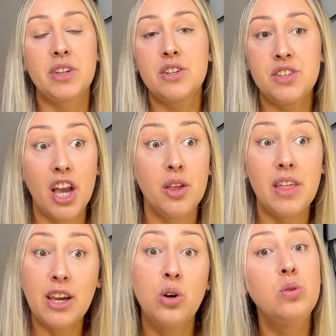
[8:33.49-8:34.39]
So they
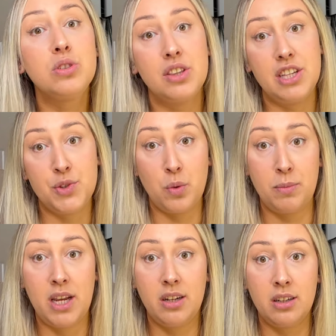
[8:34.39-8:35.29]
called this
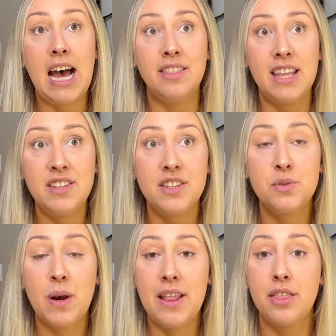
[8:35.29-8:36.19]
woman, and this is
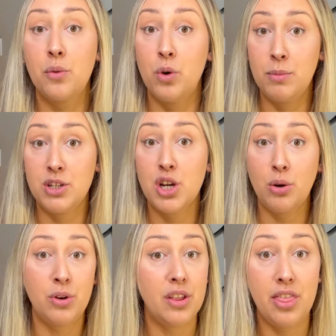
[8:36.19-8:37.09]
when the woman
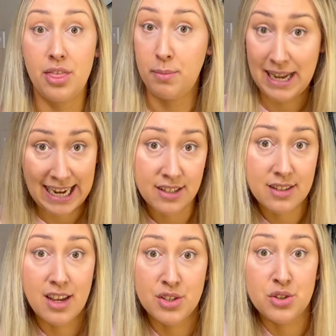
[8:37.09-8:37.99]
told the police
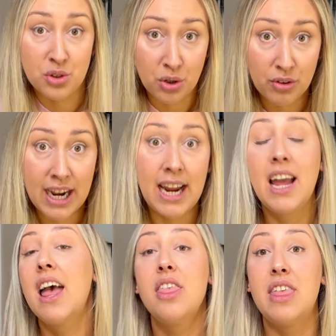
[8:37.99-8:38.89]
a story
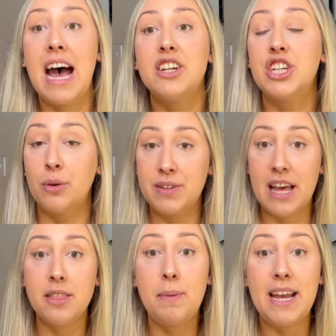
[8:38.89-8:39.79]
that she was
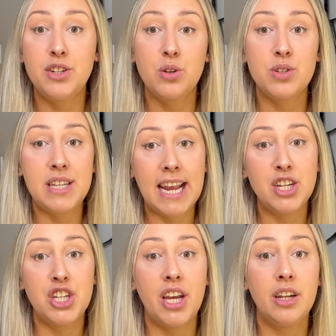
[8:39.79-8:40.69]
at the petrol
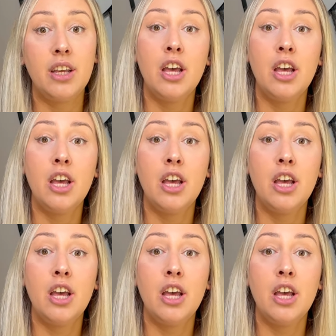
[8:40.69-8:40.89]
station,